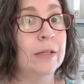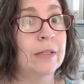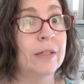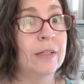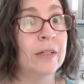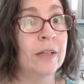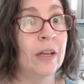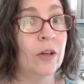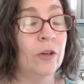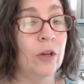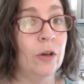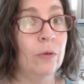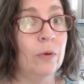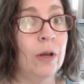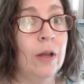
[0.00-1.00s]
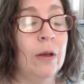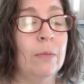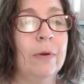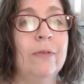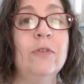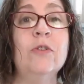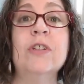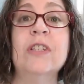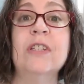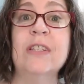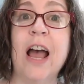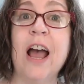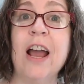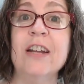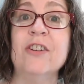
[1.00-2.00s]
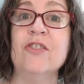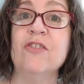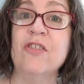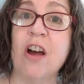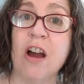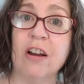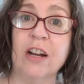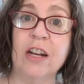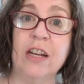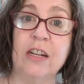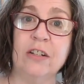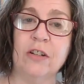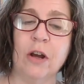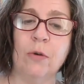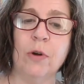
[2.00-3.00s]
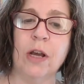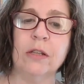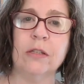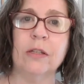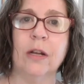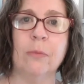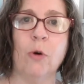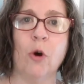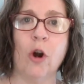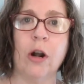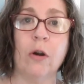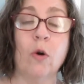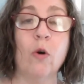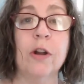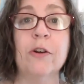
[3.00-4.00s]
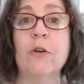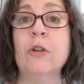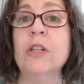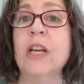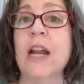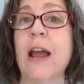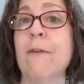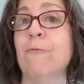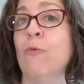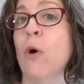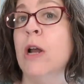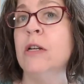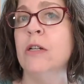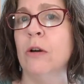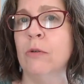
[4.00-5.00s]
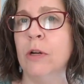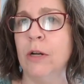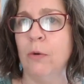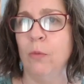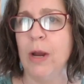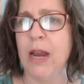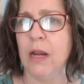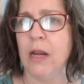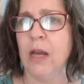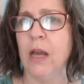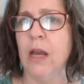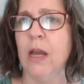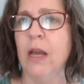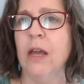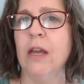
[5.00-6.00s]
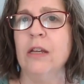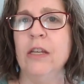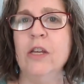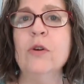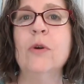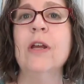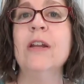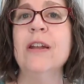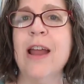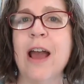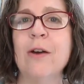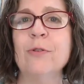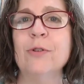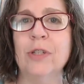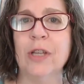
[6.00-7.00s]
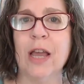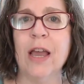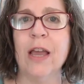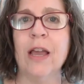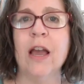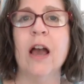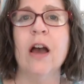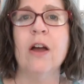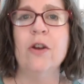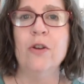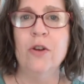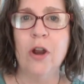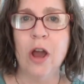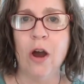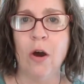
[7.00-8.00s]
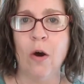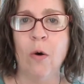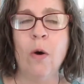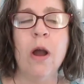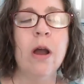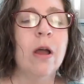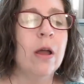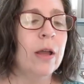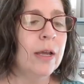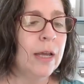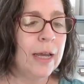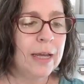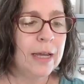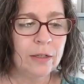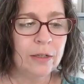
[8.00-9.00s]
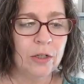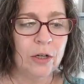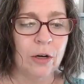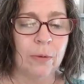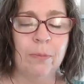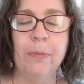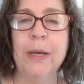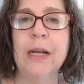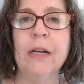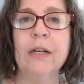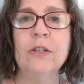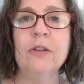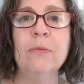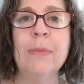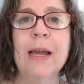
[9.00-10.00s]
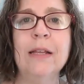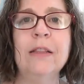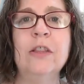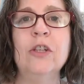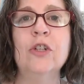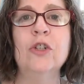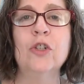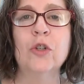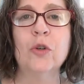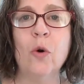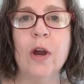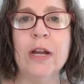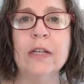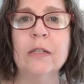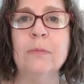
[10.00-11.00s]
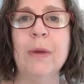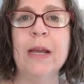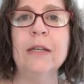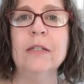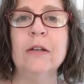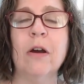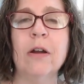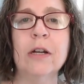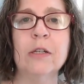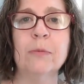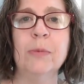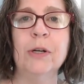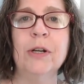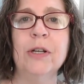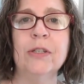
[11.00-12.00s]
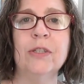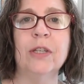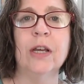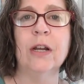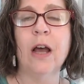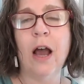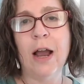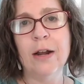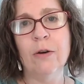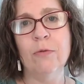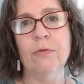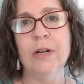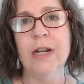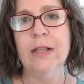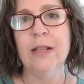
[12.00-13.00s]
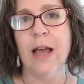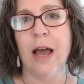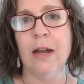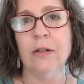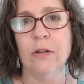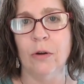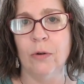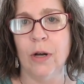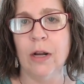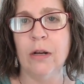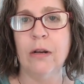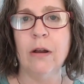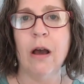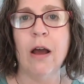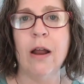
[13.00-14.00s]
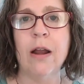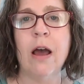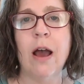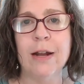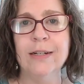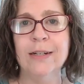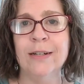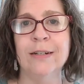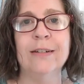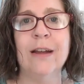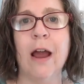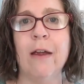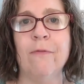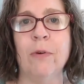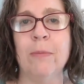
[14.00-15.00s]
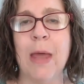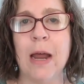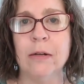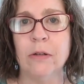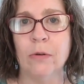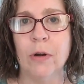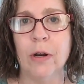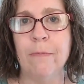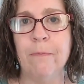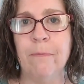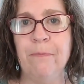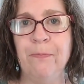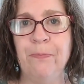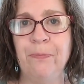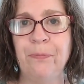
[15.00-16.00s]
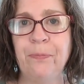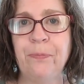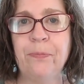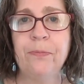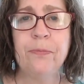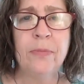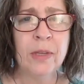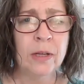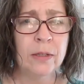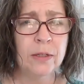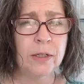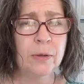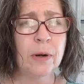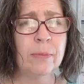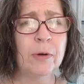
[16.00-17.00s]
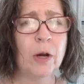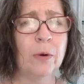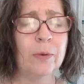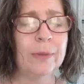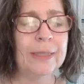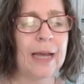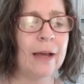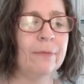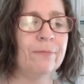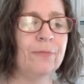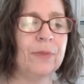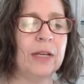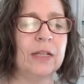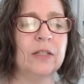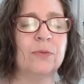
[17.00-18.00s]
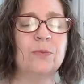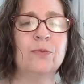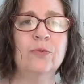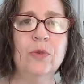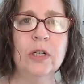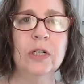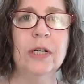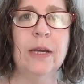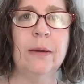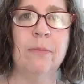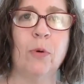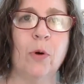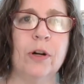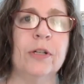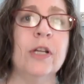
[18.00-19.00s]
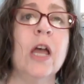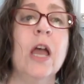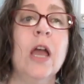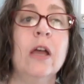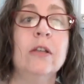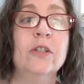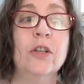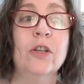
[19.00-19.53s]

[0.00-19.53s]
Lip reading: because it didn't kill you. But if you decide you're not going to eat donuts anymore, or you're only going to have one donut a week, you can now say no easier because you made the choice based on experience that I don't need that donut, not I didn't die from that donut. See where I'm going with that? It's really important